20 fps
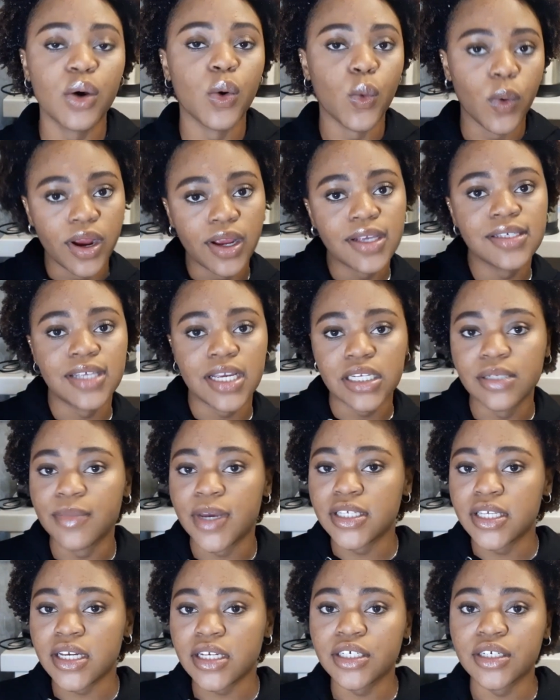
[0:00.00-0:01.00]
work section
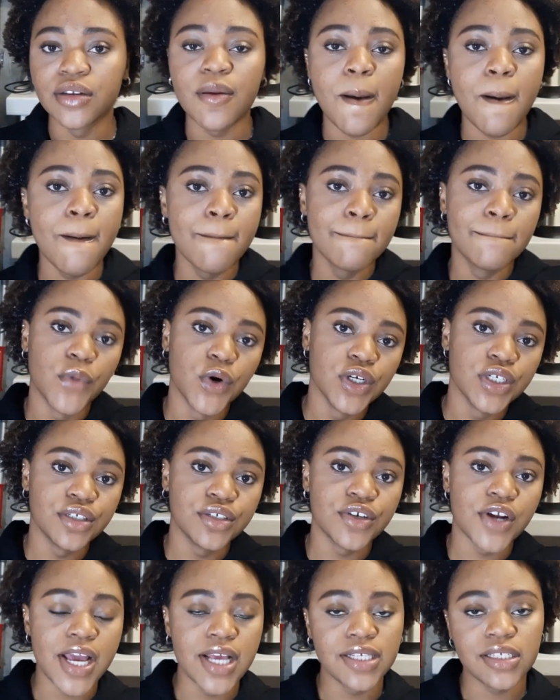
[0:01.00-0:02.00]
by section,
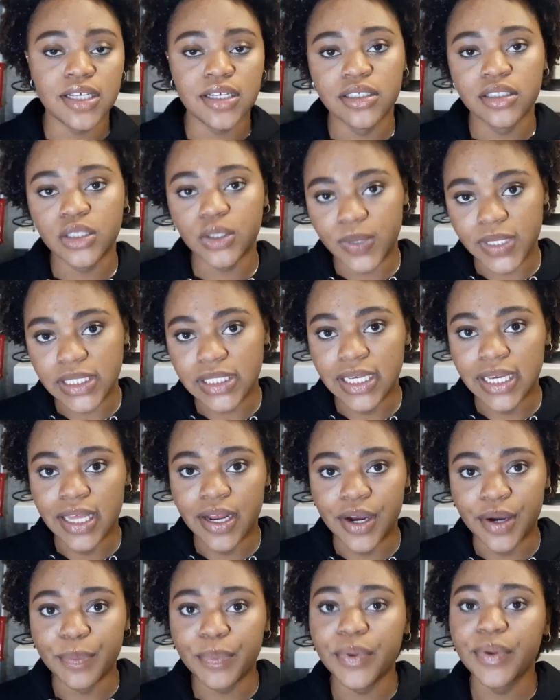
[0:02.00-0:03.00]
moisturizing, twisting it
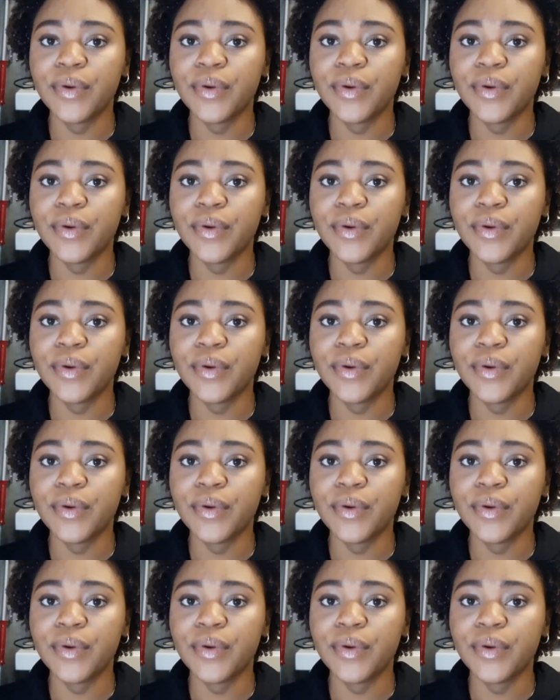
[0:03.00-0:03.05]
up.